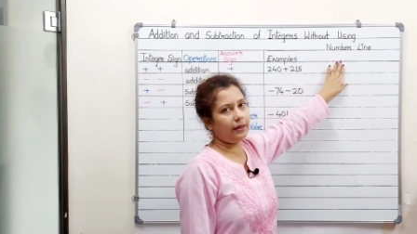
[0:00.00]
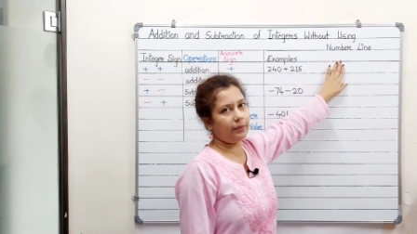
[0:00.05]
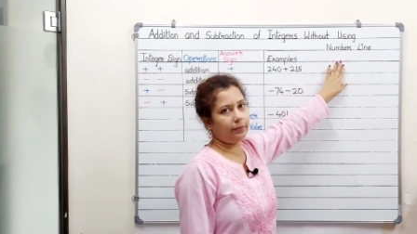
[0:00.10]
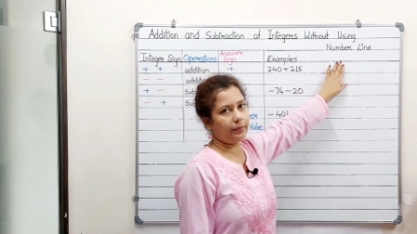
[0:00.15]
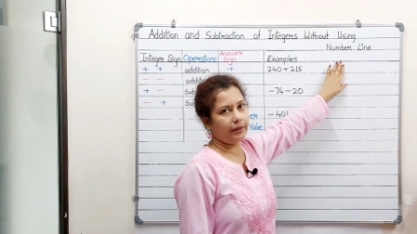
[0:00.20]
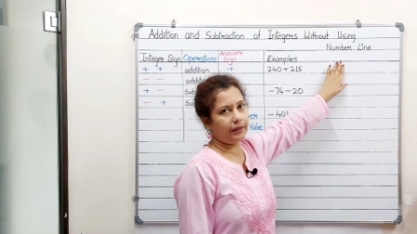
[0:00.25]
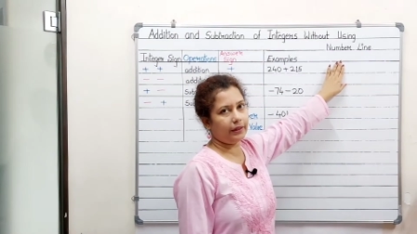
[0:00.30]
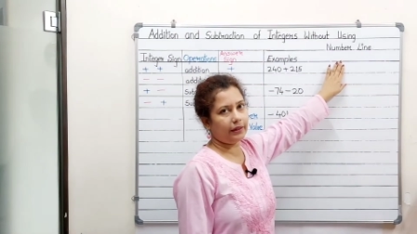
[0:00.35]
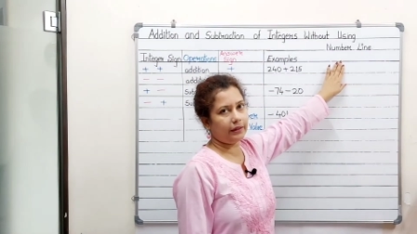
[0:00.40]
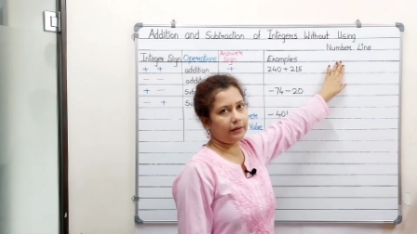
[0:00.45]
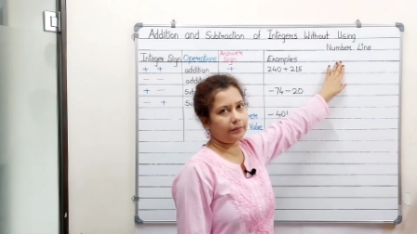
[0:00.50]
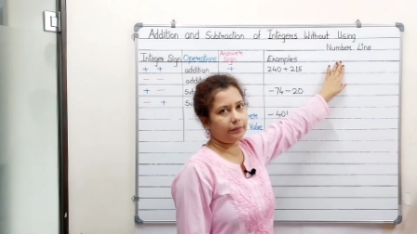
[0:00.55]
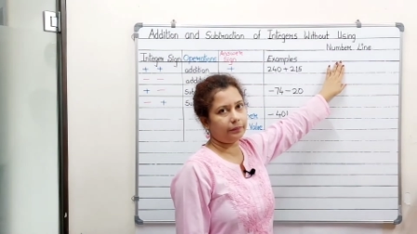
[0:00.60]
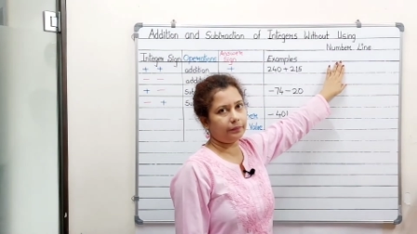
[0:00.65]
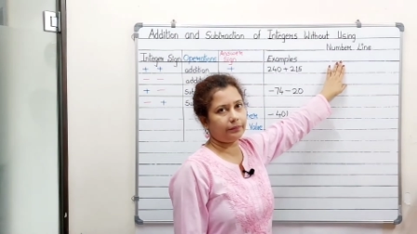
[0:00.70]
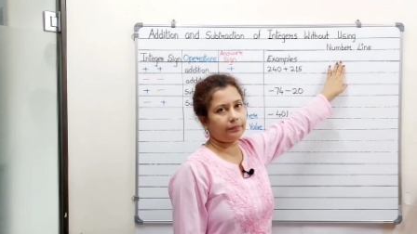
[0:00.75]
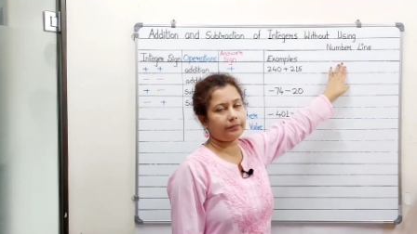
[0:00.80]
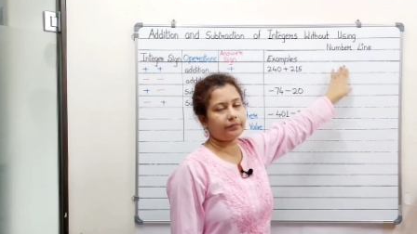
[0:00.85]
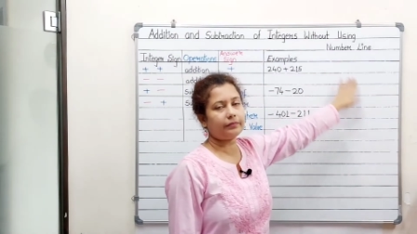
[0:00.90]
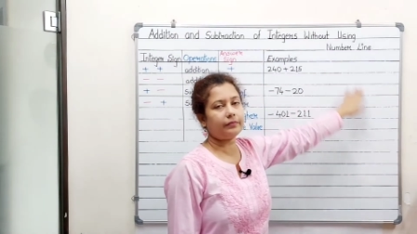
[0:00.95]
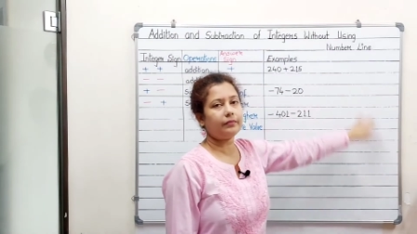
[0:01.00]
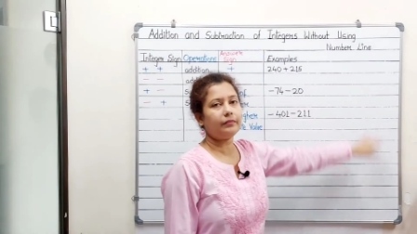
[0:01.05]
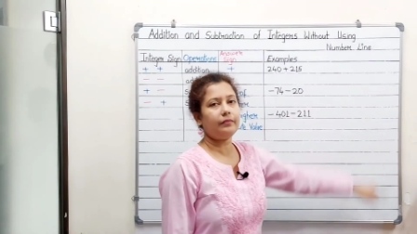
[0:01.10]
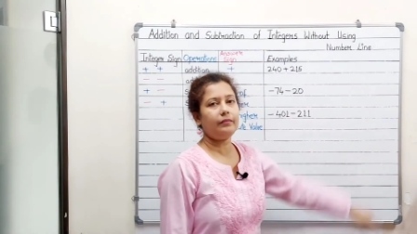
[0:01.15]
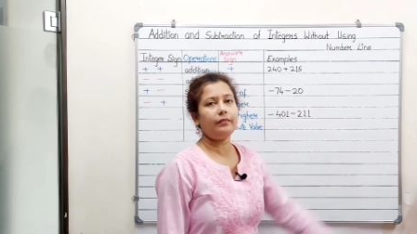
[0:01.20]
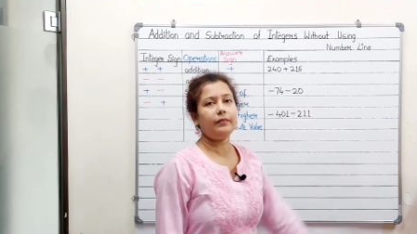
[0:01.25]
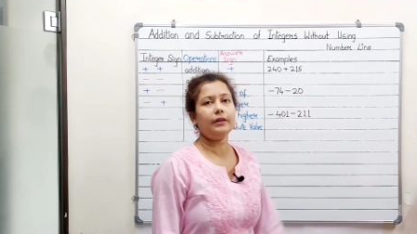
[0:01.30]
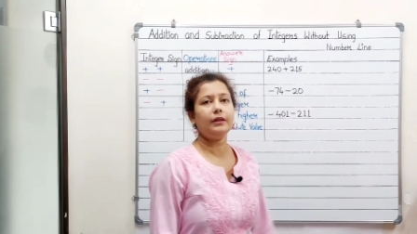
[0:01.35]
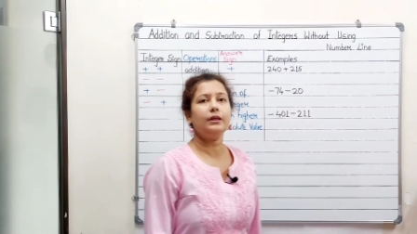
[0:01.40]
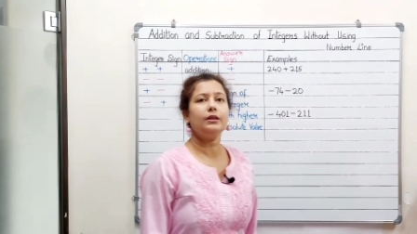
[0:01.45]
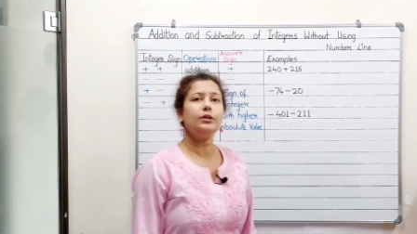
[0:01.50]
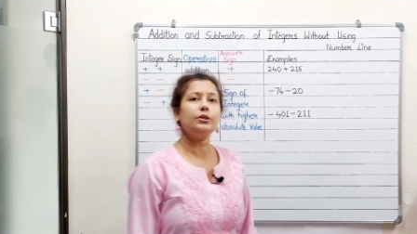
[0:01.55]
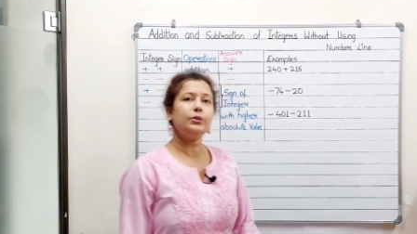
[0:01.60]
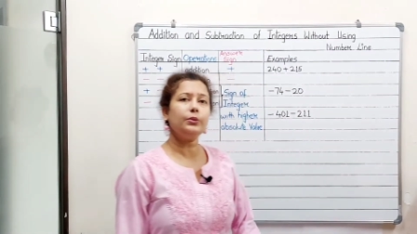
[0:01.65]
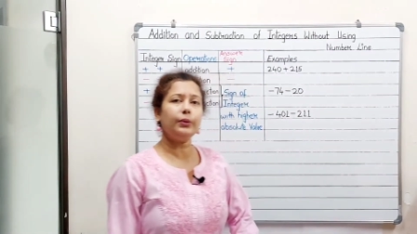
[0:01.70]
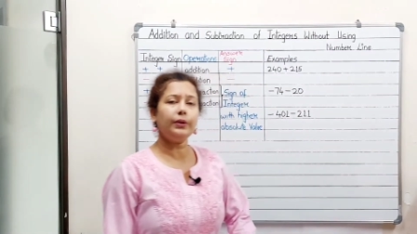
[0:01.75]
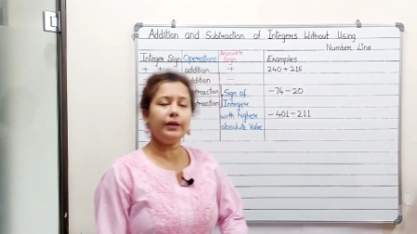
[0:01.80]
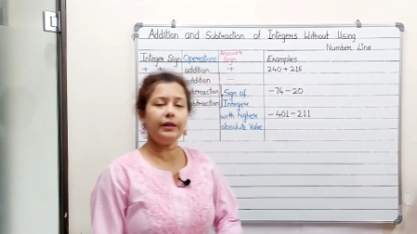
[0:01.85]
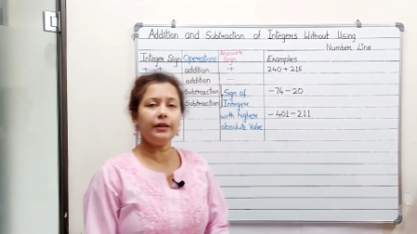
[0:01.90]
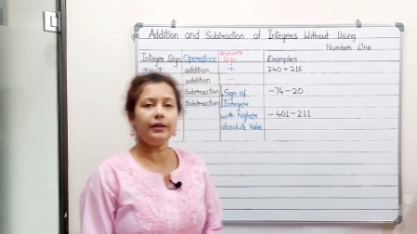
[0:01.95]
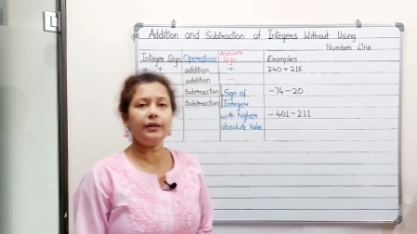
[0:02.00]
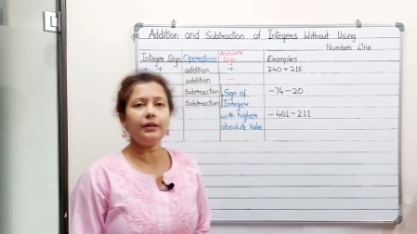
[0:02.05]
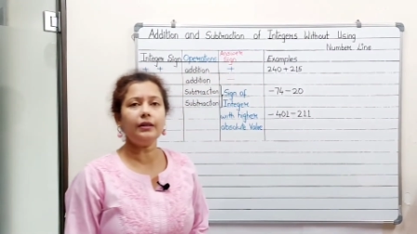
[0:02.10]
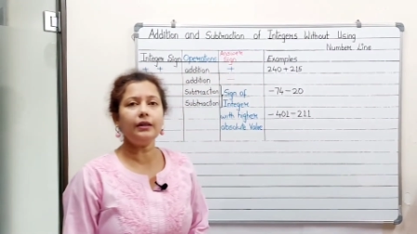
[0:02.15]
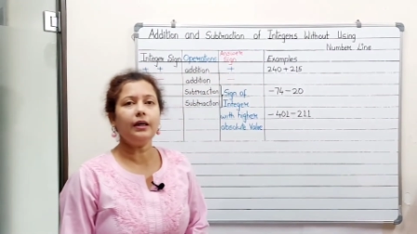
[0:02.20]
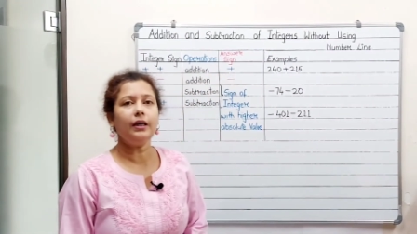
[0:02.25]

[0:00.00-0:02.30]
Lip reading: number line. So here